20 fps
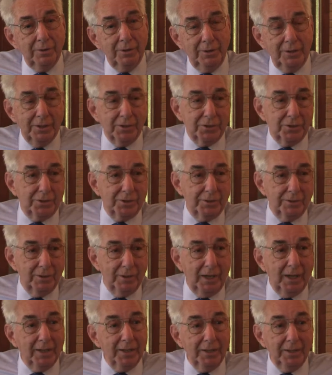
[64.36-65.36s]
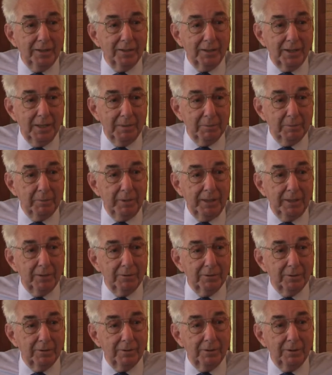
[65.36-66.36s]
this idea came
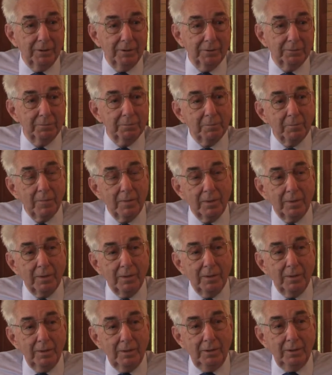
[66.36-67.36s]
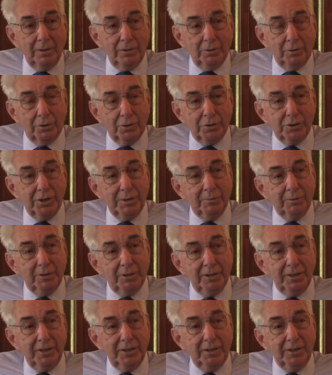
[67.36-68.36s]
about. The Lord seemed to
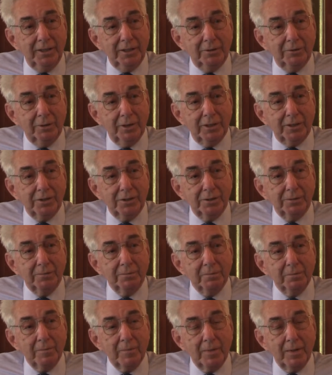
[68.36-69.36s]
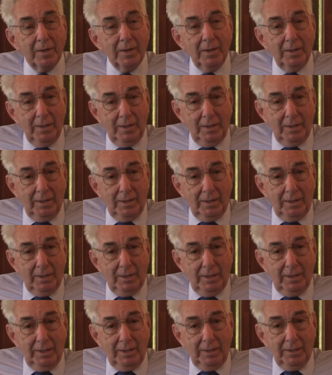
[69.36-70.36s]
lead in that direction.
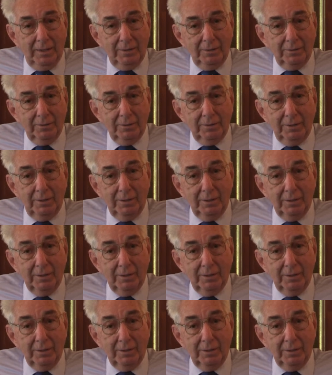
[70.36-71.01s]
And